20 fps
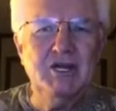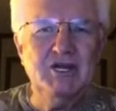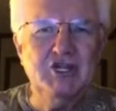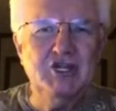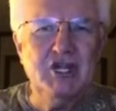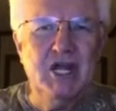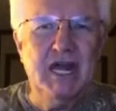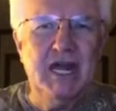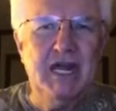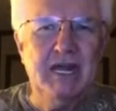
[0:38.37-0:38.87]

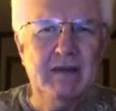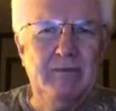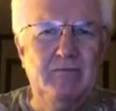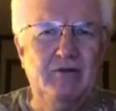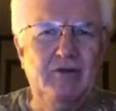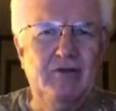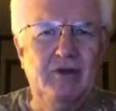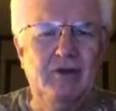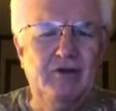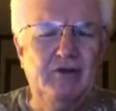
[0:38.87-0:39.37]

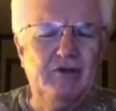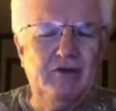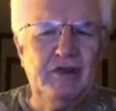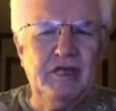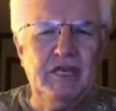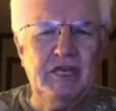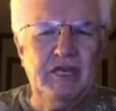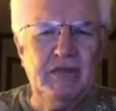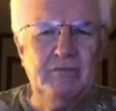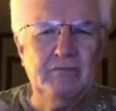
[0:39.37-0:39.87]
James
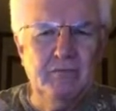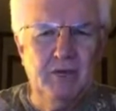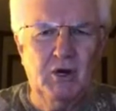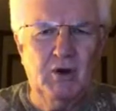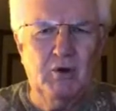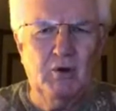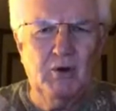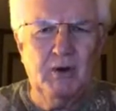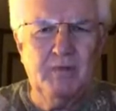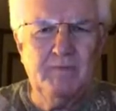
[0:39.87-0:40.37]
C.
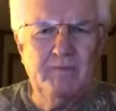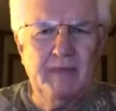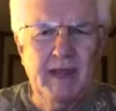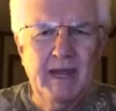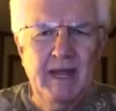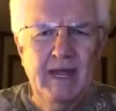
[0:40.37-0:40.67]
Moore.